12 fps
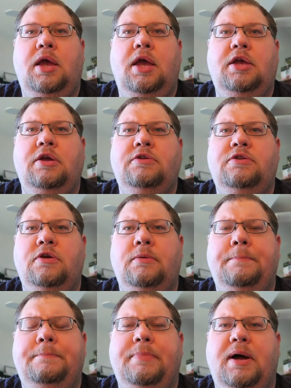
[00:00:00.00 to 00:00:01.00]
Hey
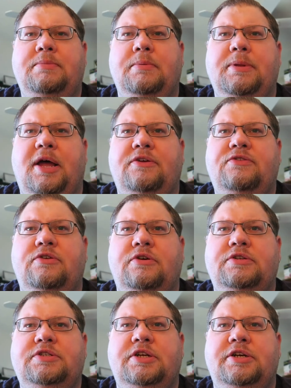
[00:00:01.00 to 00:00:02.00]
YouTube, Papa
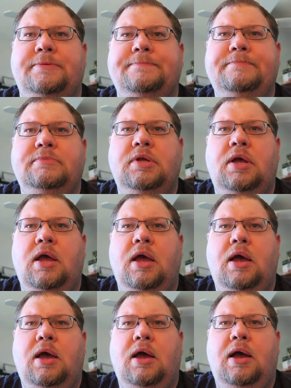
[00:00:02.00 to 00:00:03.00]
Blastoise here.
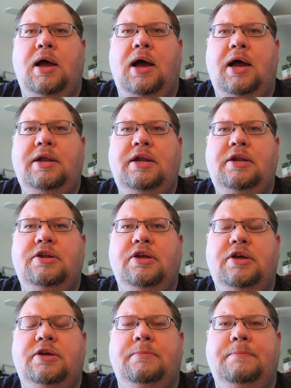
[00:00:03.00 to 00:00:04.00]
I need
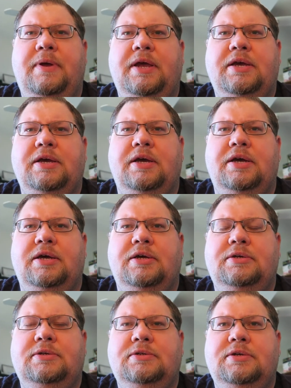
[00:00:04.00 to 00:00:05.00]
to make
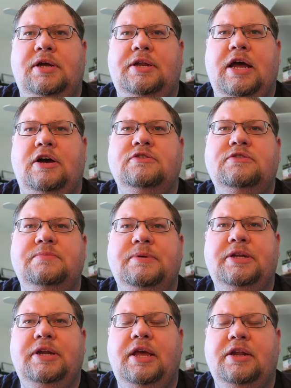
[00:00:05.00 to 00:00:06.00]
a
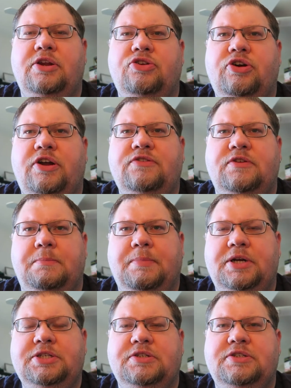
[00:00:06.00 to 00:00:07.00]
announcement and address a
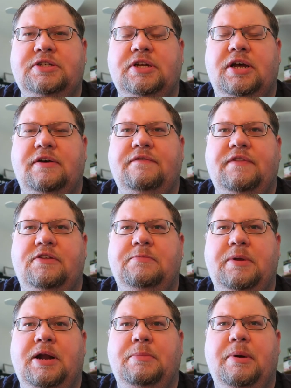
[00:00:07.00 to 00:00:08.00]
bunch of stuff that's
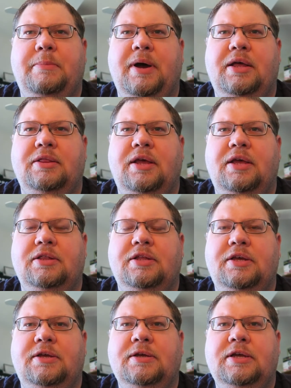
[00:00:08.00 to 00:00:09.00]
been on my mind
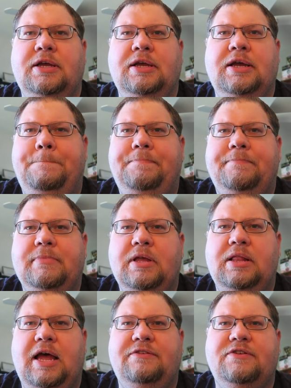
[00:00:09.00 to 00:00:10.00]
lately.
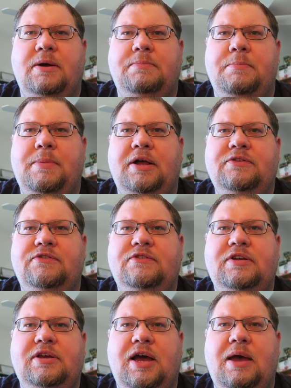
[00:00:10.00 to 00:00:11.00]
Last couple
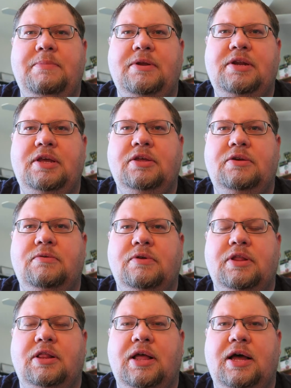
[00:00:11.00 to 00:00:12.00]
months, I've been dealing
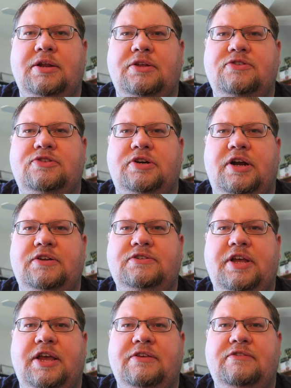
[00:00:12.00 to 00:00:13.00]
with a lot of
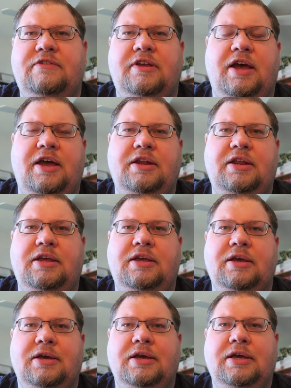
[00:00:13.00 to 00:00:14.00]
stress,
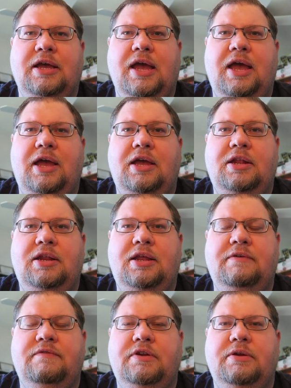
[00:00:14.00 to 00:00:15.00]
anxiety, and
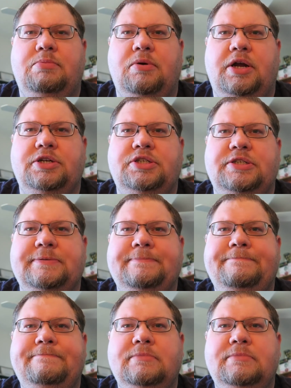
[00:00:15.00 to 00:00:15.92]
even depression.